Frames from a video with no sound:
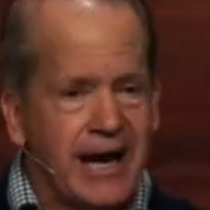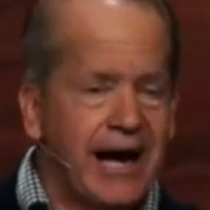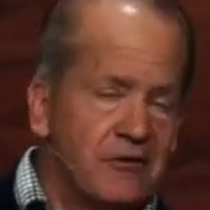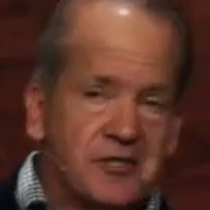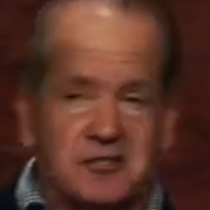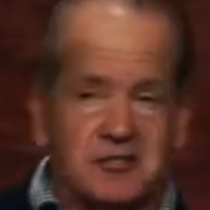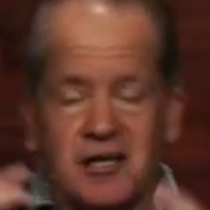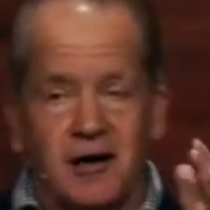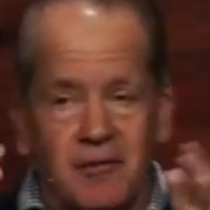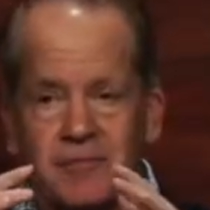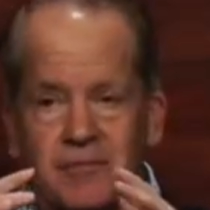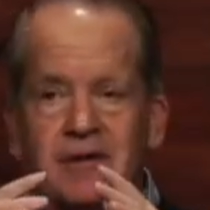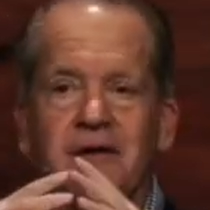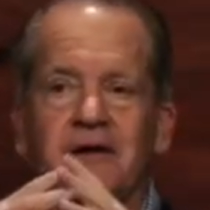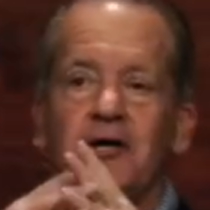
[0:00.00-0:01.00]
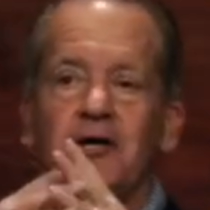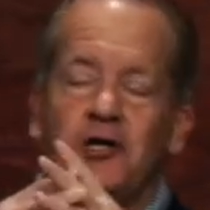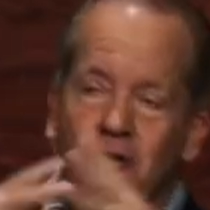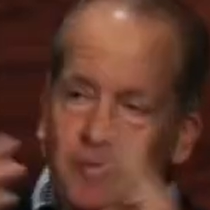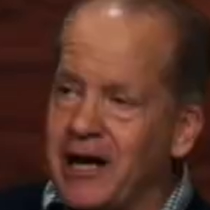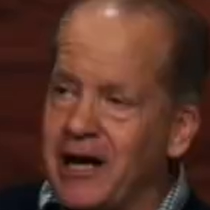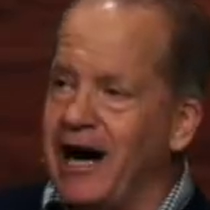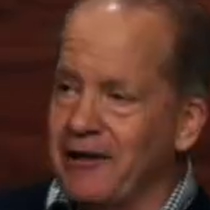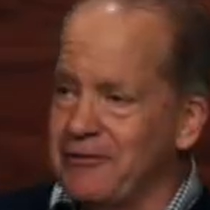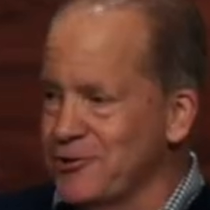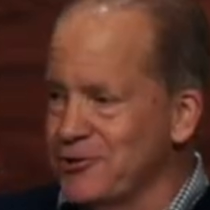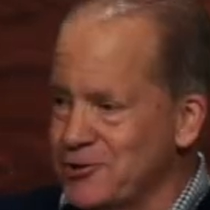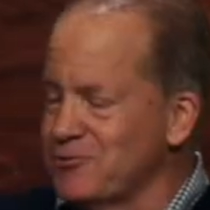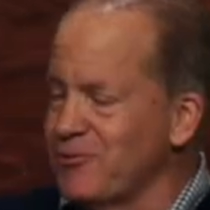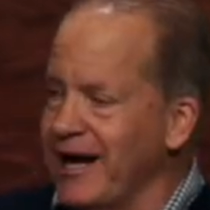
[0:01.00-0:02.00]
to how some human
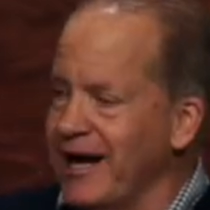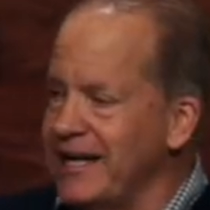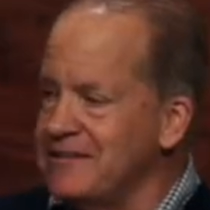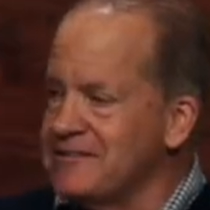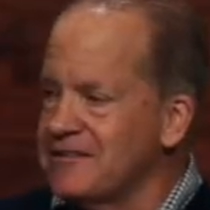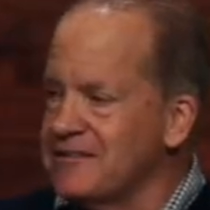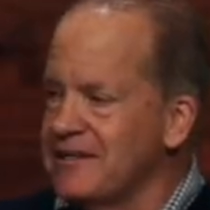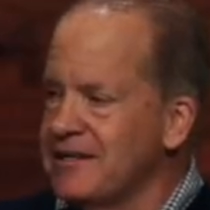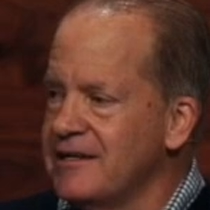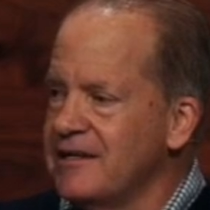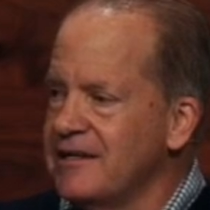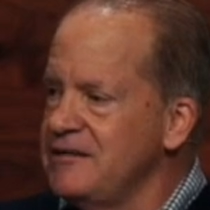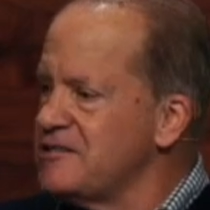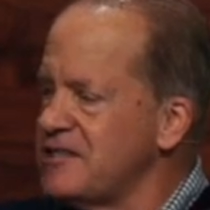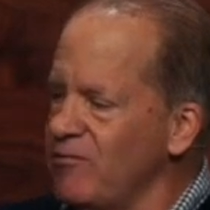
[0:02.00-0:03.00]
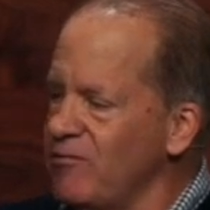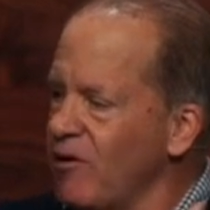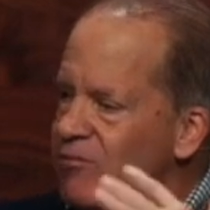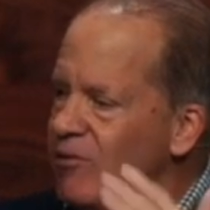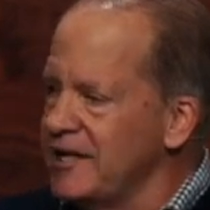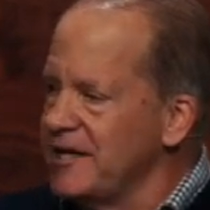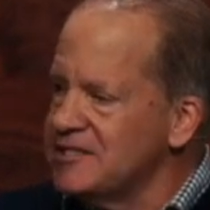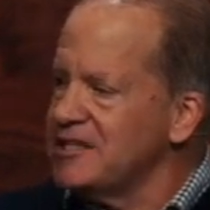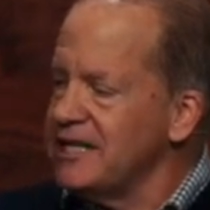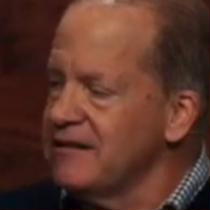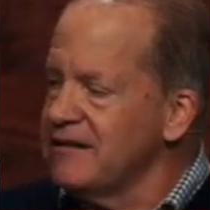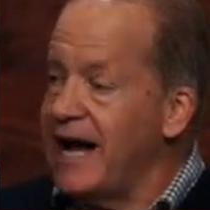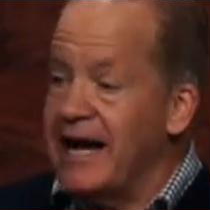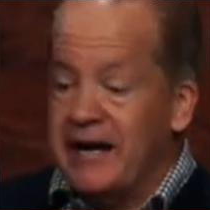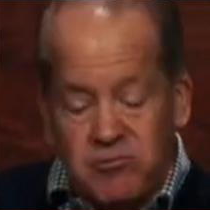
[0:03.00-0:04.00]
authors write. You say, well, what is he
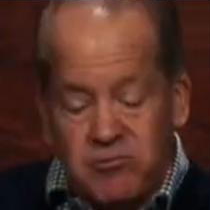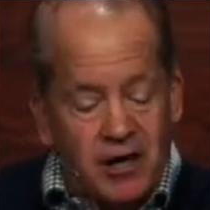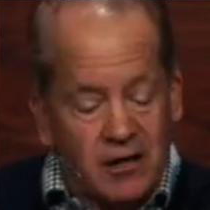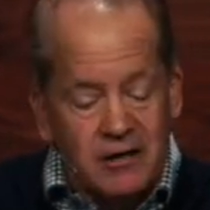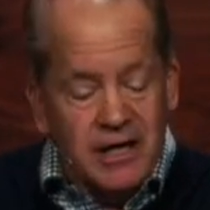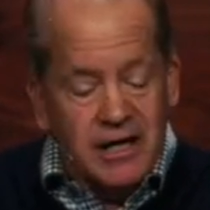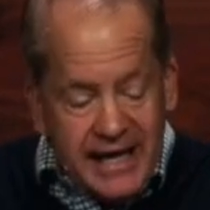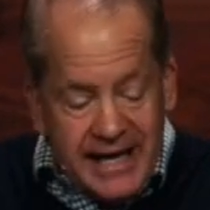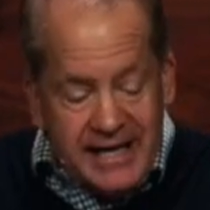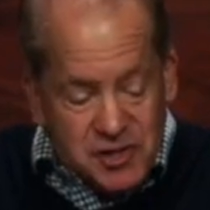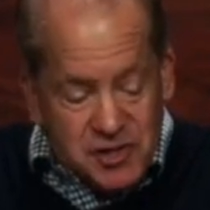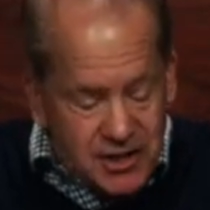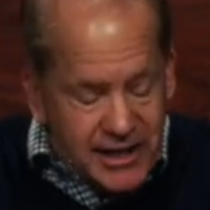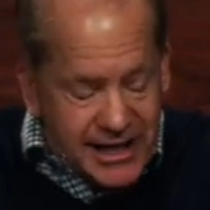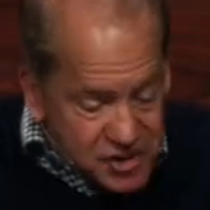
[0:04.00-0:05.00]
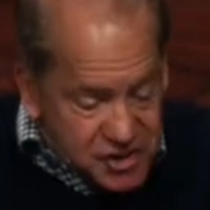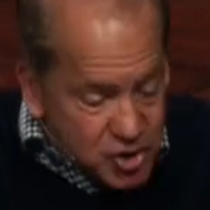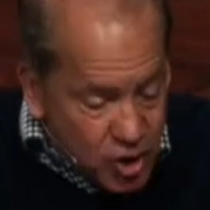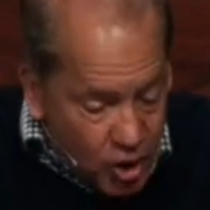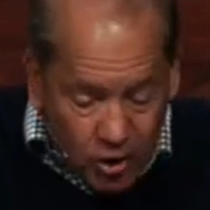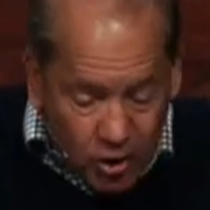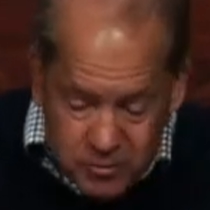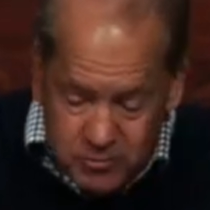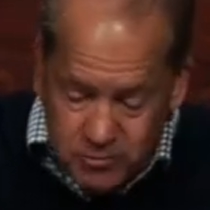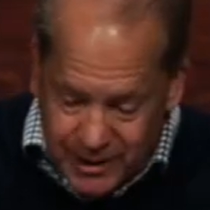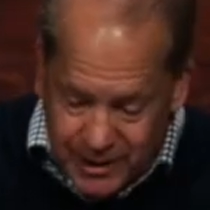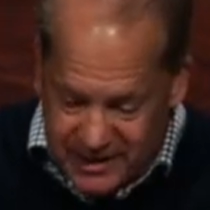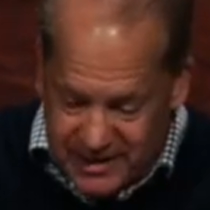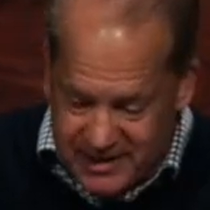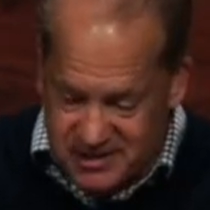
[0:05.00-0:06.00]
like? Well, it's told
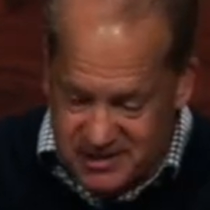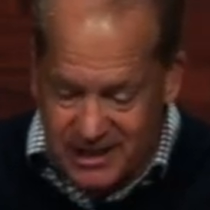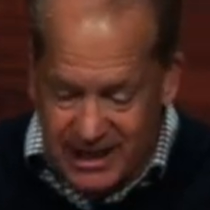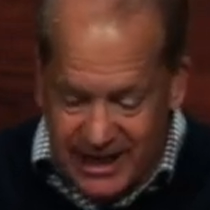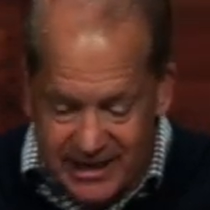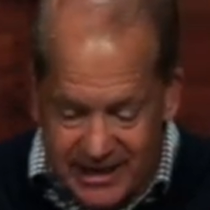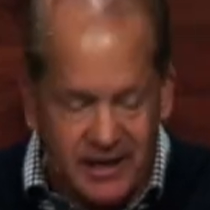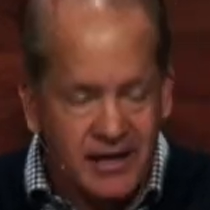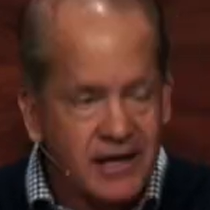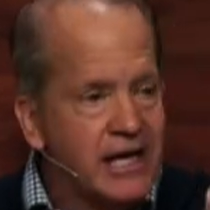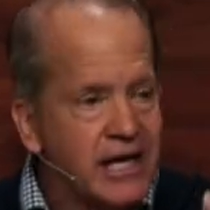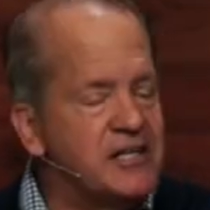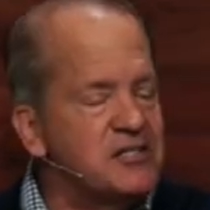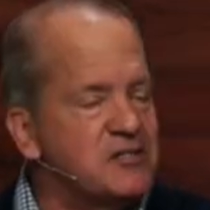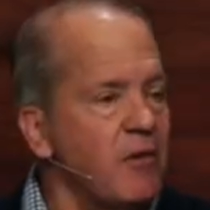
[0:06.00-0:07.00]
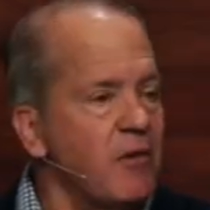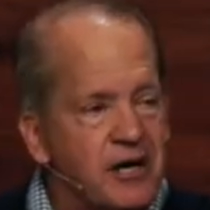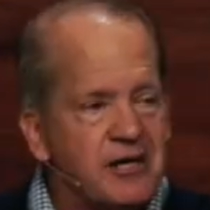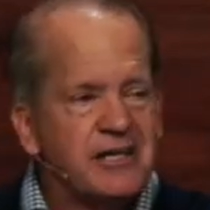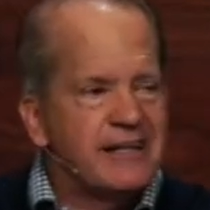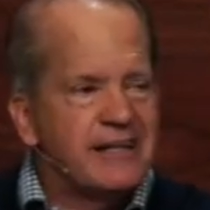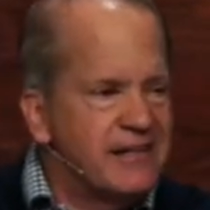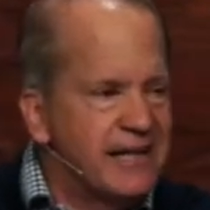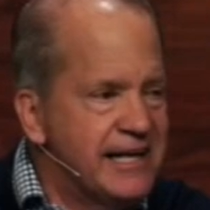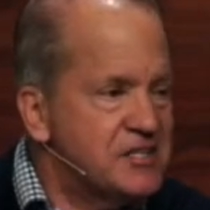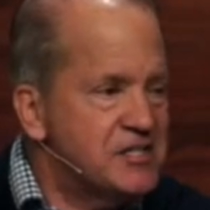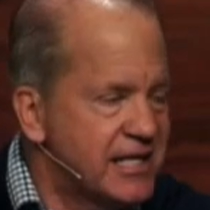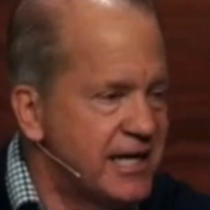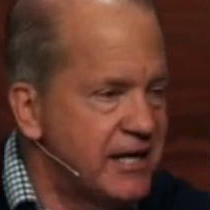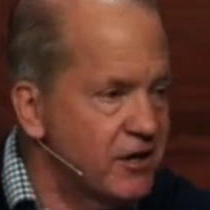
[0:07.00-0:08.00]
what he's like. He's marked at
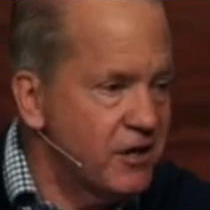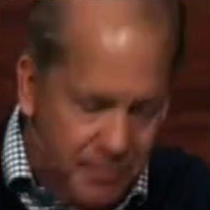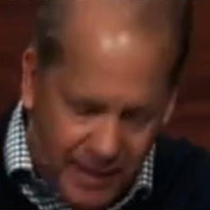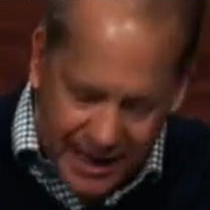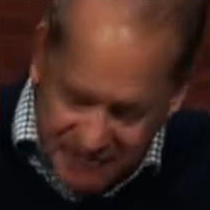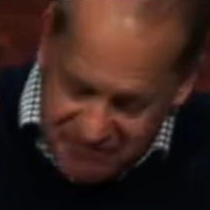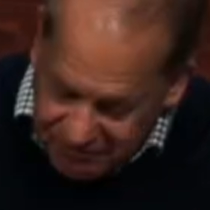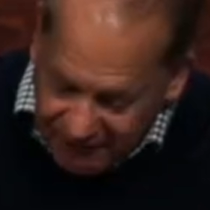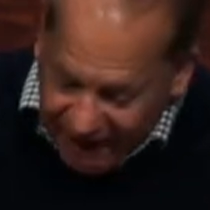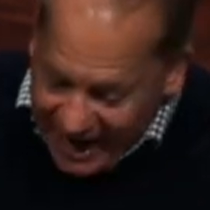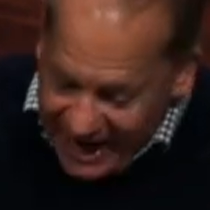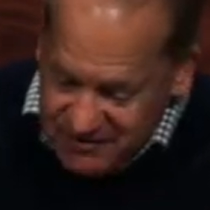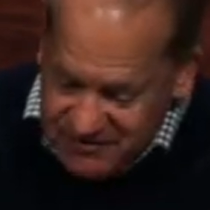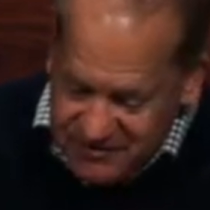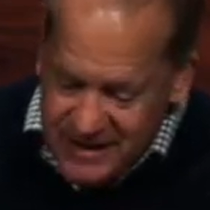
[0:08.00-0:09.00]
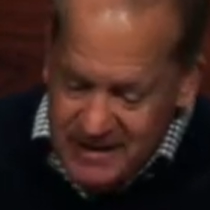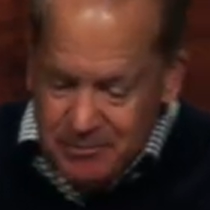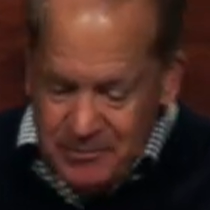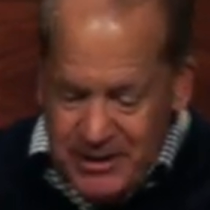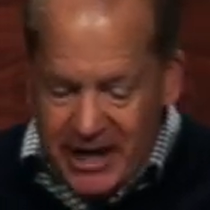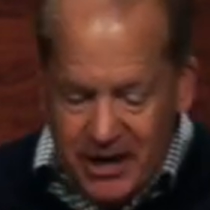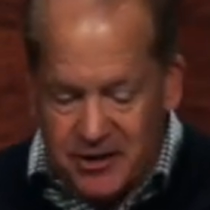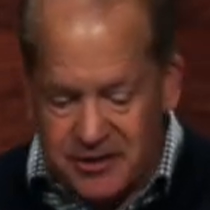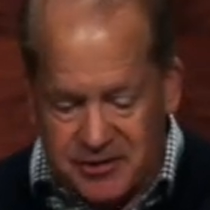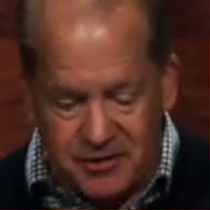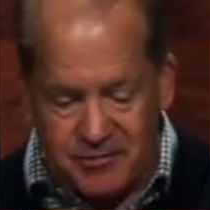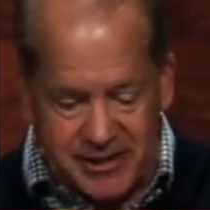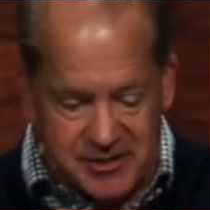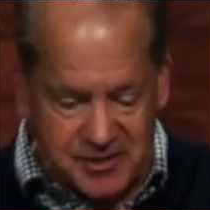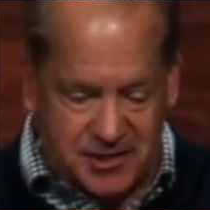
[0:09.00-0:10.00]
least here by five
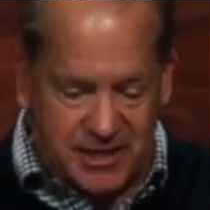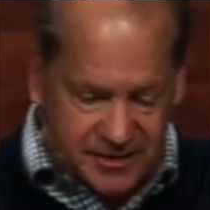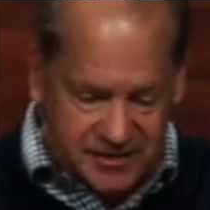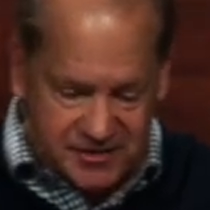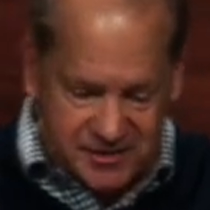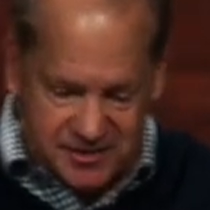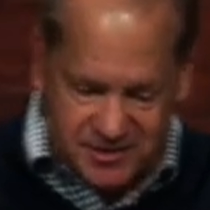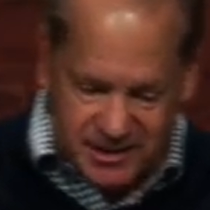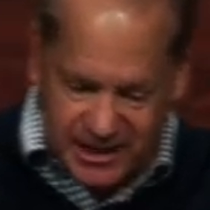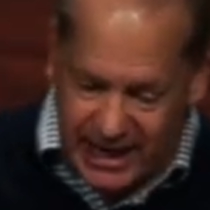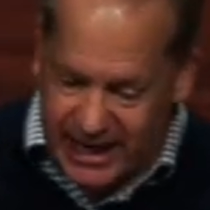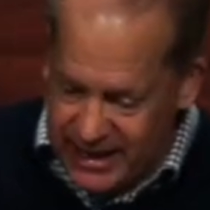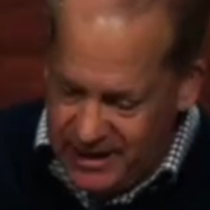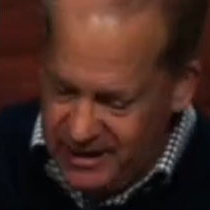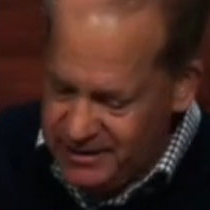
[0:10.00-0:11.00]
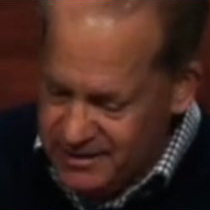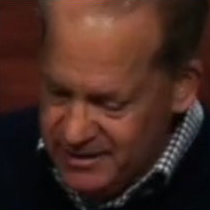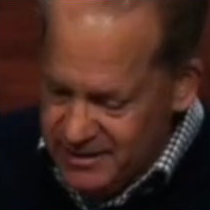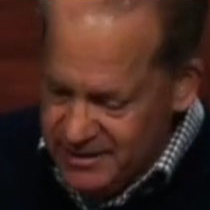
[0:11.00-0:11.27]
characteristics, okay?